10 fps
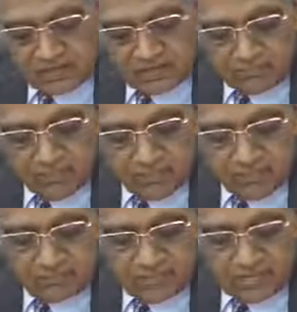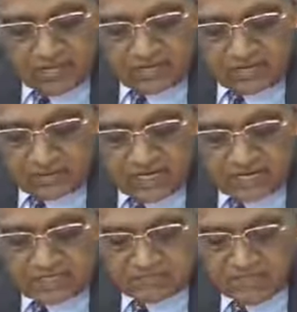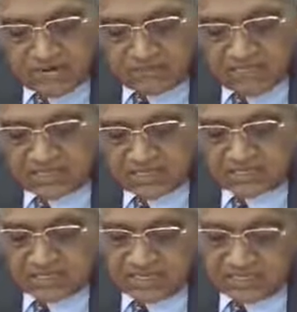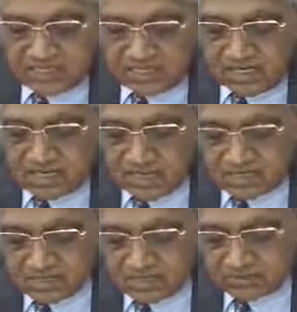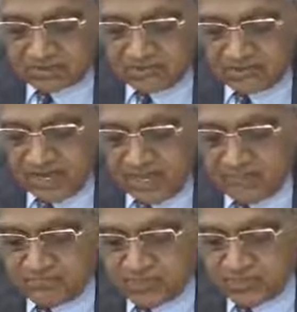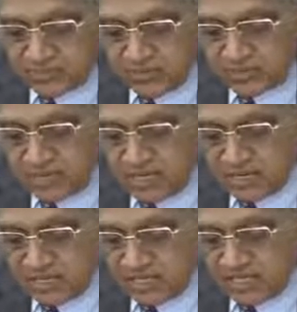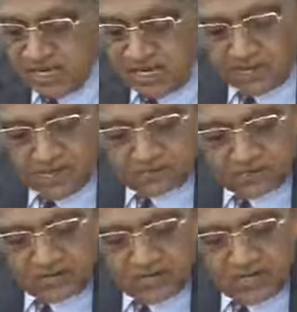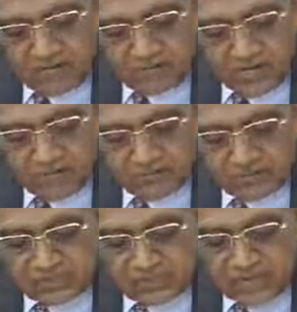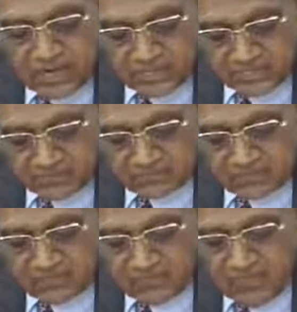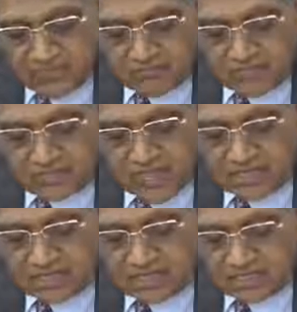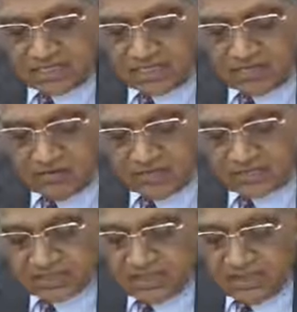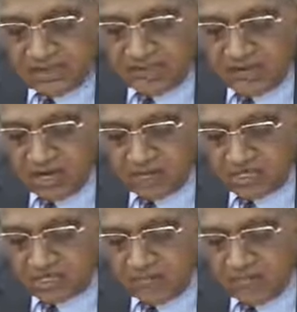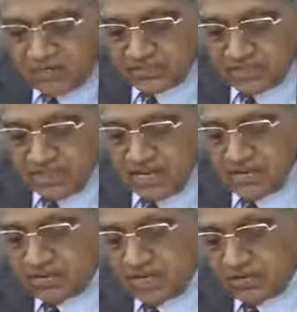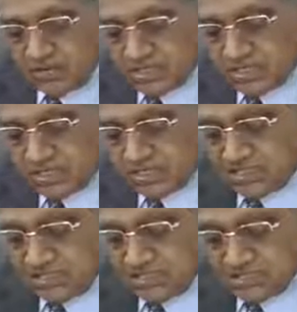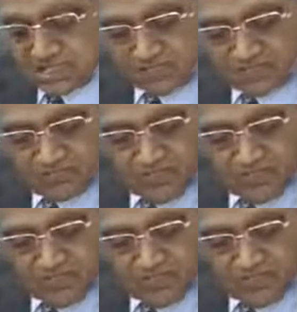The book elucidates fundamental statistical concepts and principles with the help of simple examples and diagrams. Besides, it covers important topics on psychological statistics,